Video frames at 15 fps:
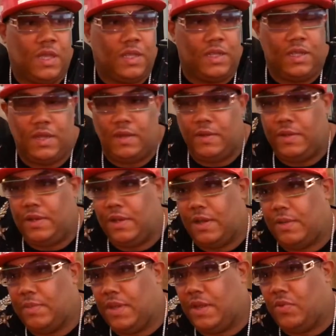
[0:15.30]
You know what
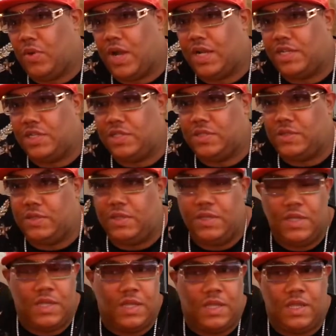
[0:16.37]
I mean? Where I just,
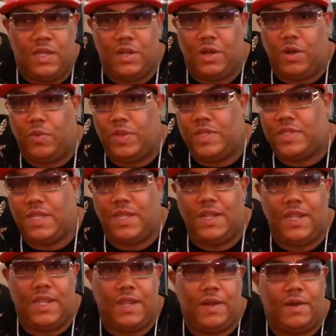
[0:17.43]
we sit
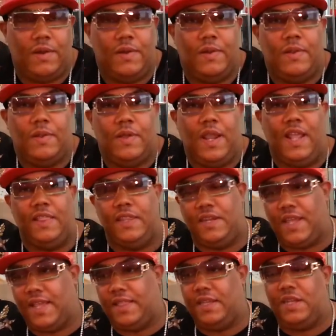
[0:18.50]
here, and the
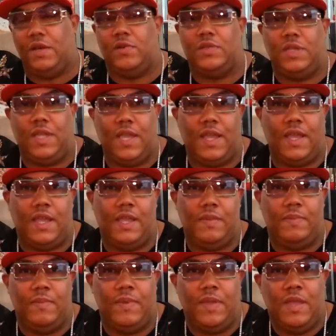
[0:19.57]
Daily Dose of Game
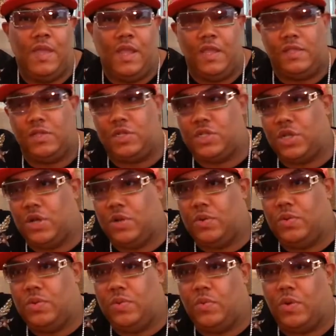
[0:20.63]
is a
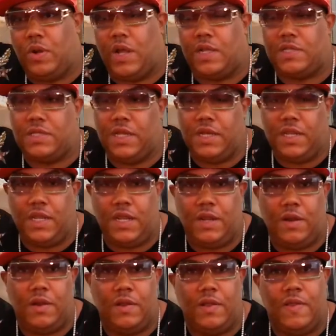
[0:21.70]
show where I sit
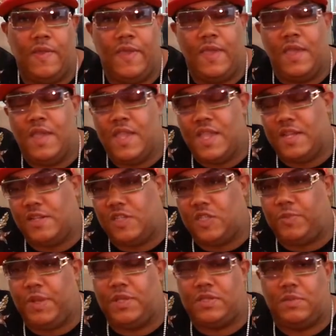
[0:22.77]
here and
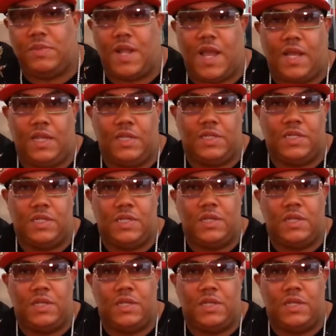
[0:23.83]
dispense some knowledge,